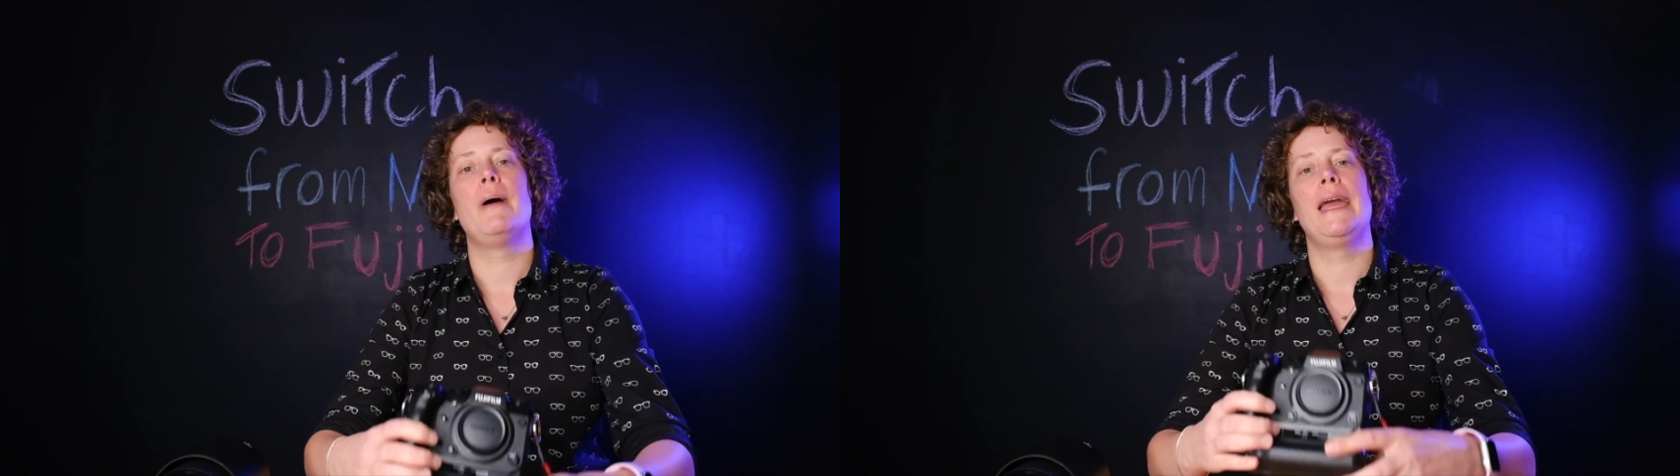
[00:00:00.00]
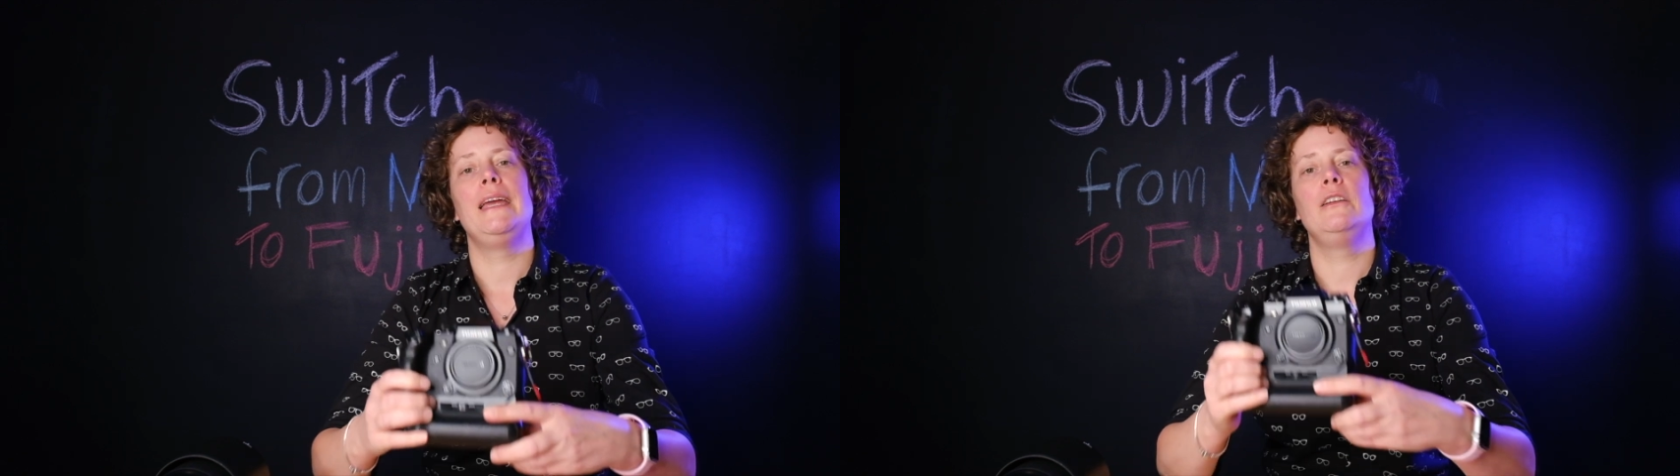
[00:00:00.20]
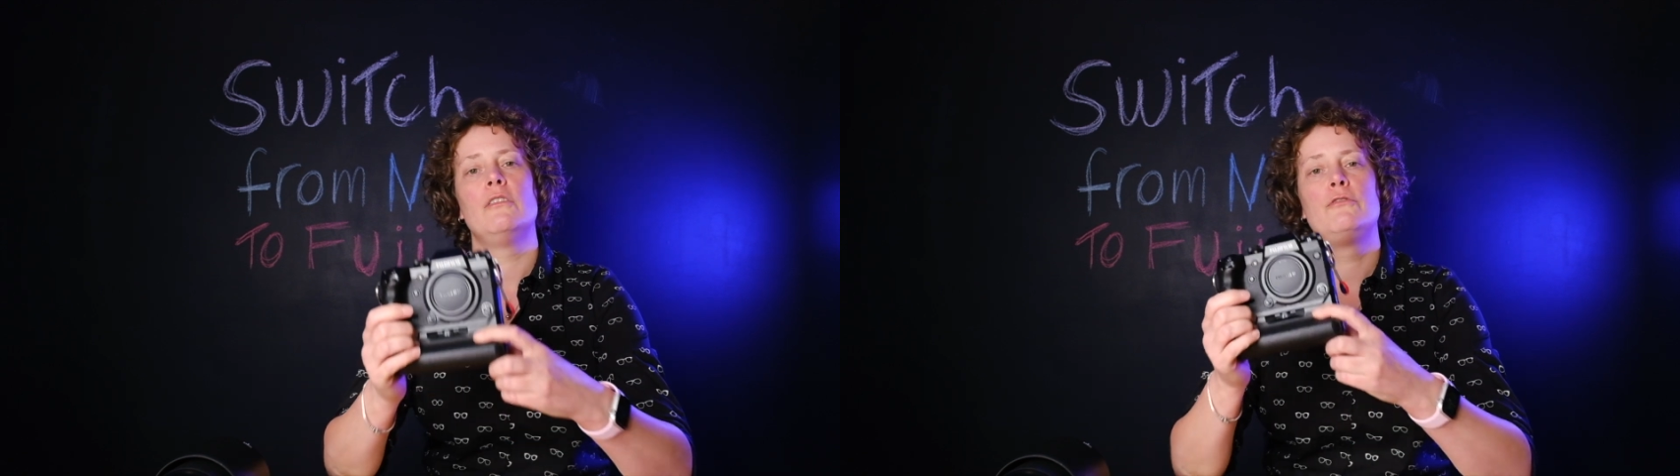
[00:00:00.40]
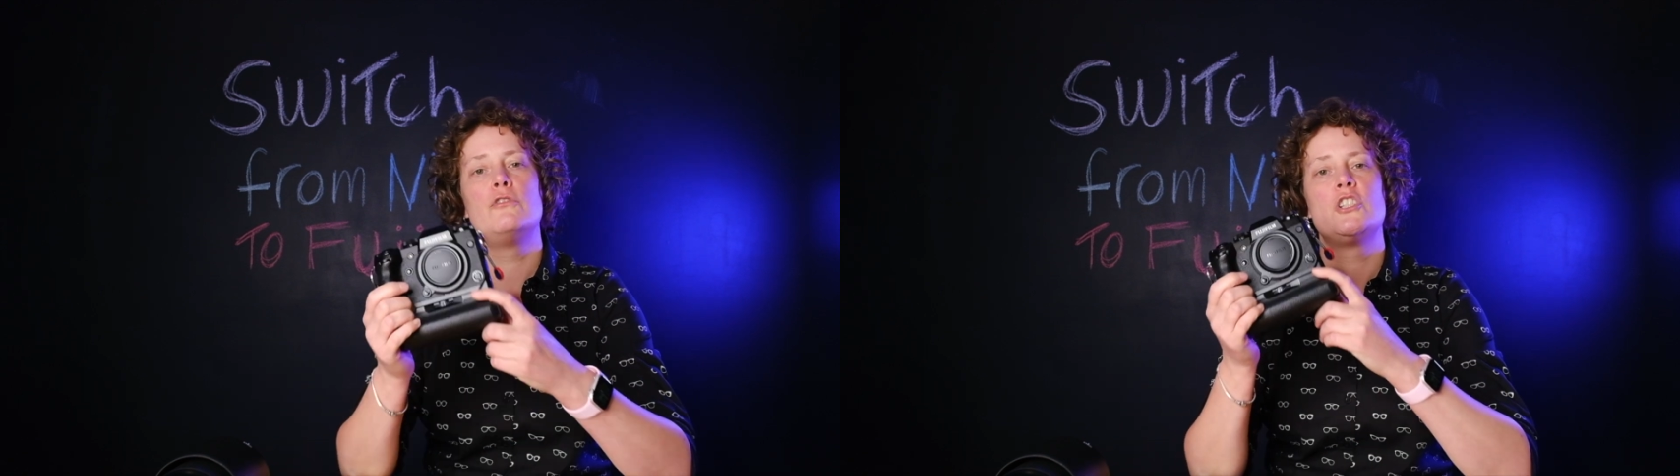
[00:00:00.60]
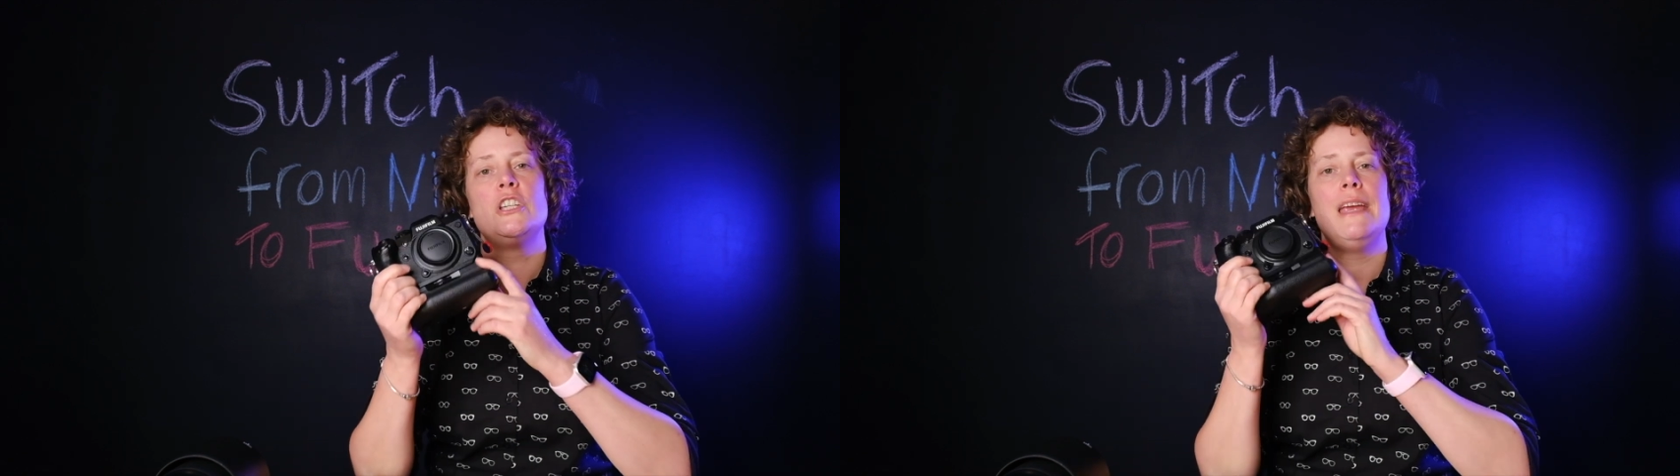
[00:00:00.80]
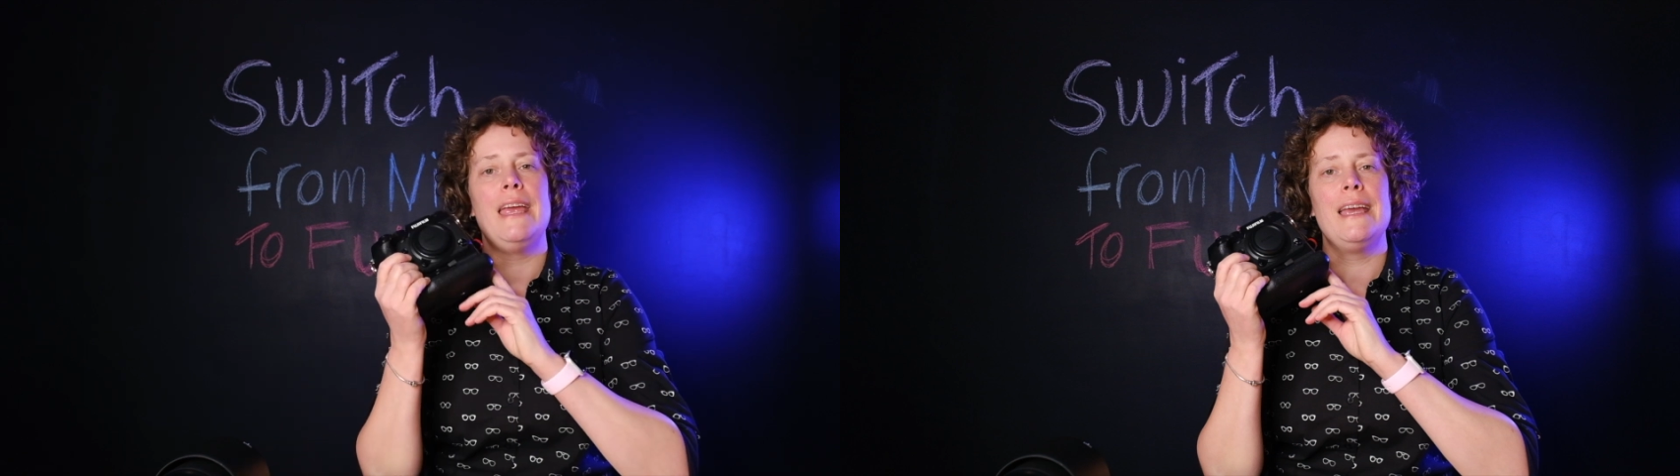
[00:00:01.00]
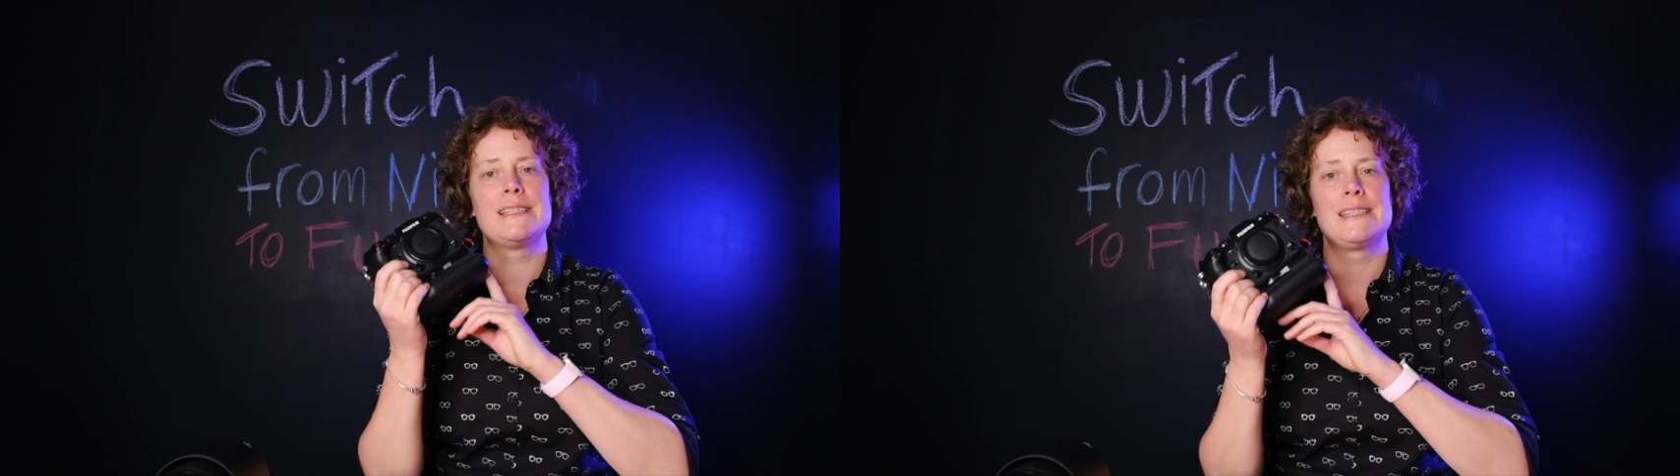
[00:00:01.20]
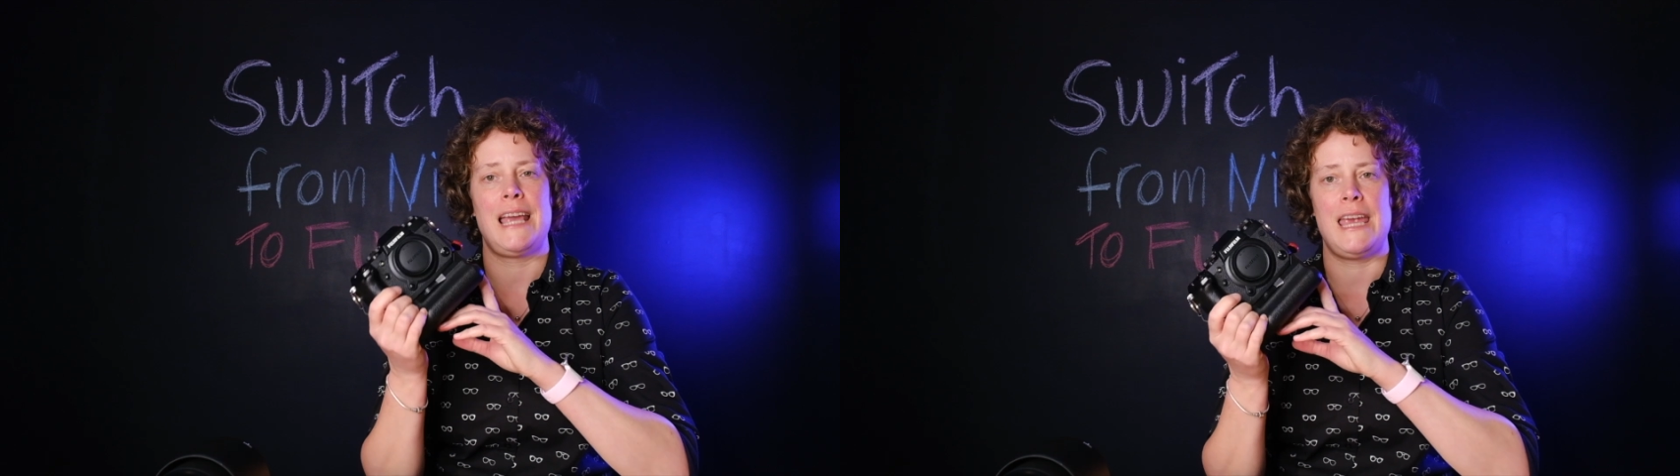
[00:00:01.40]
buying the Fuji
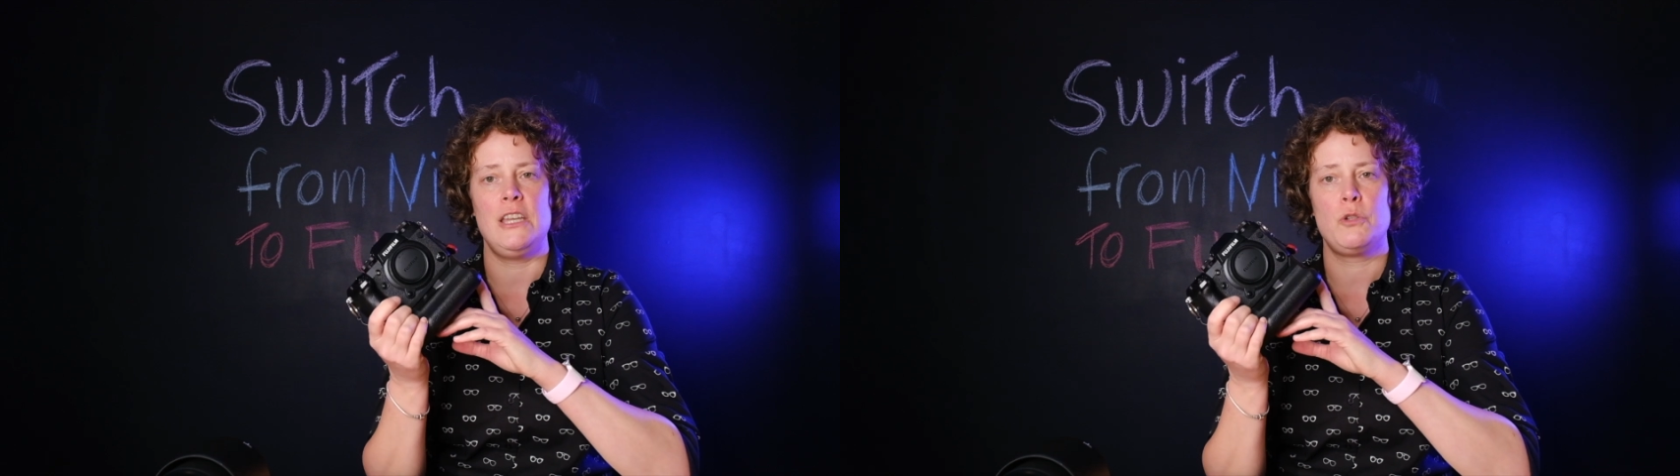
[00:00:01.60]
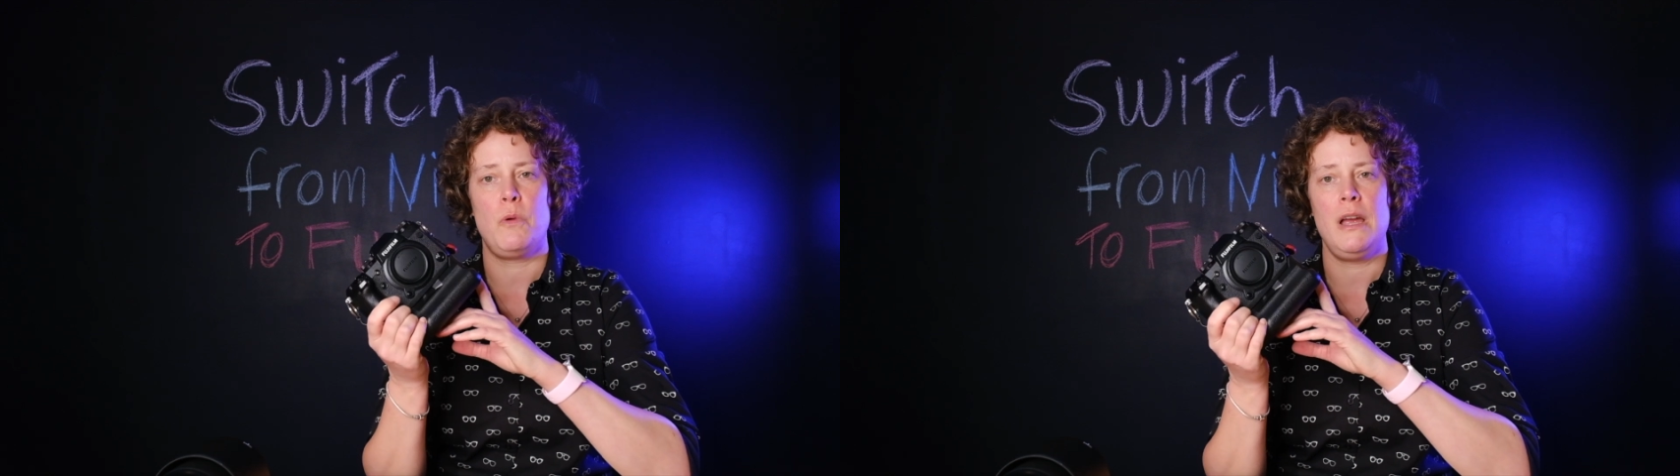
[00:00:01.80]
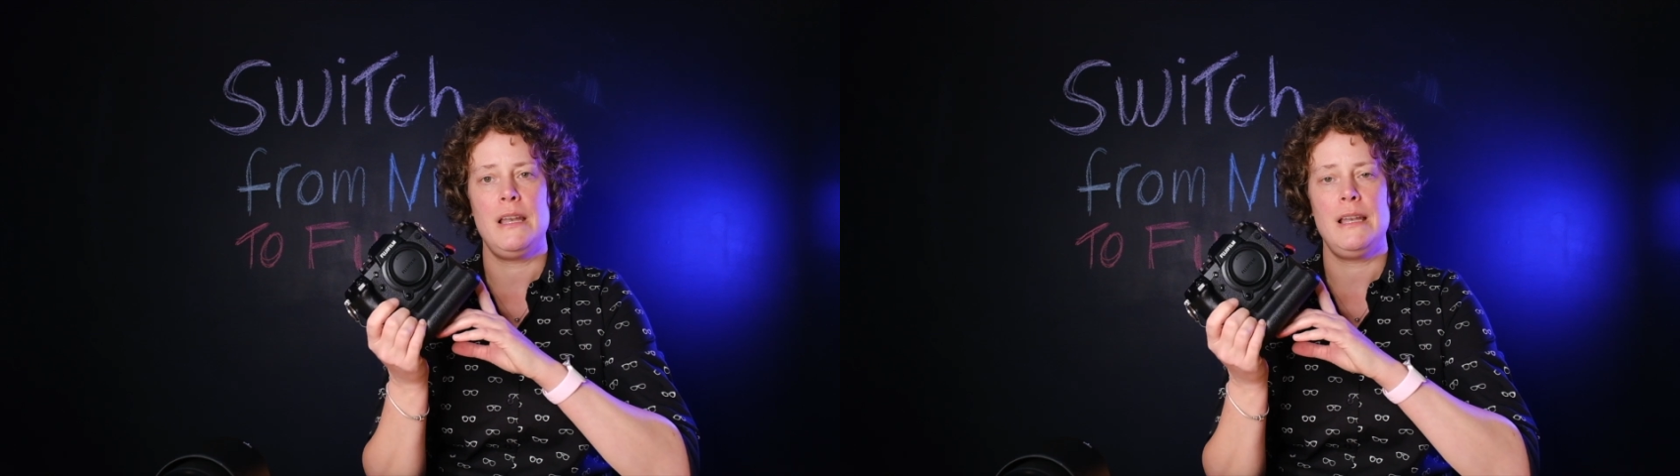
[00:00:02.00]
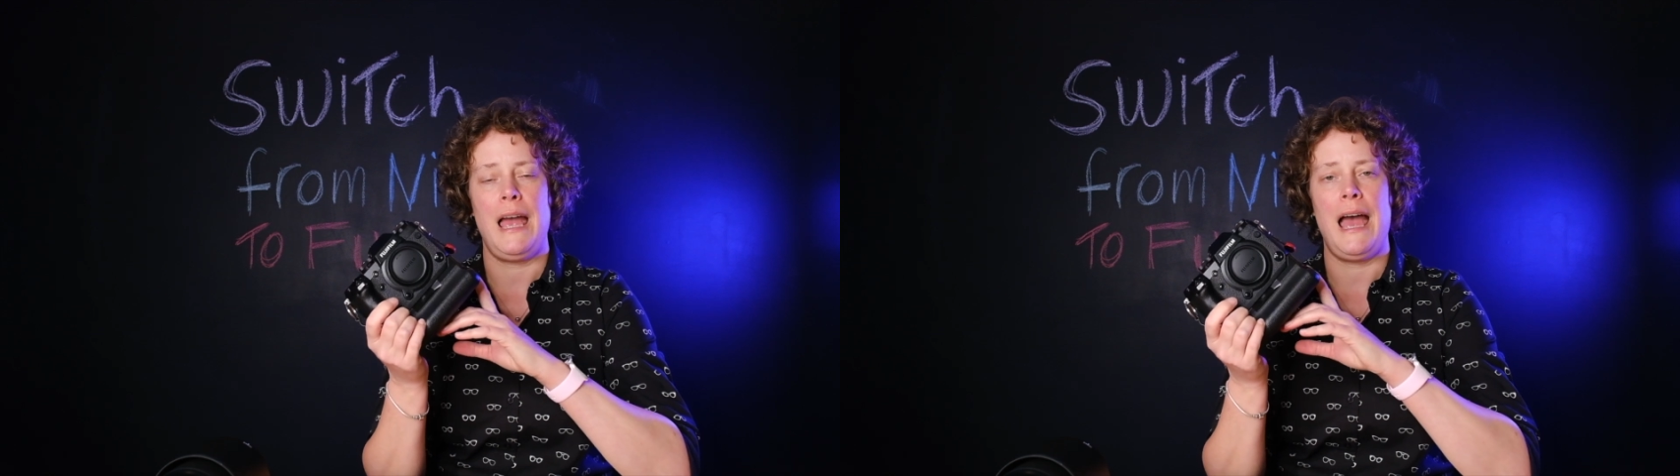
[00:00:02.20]
X-H1.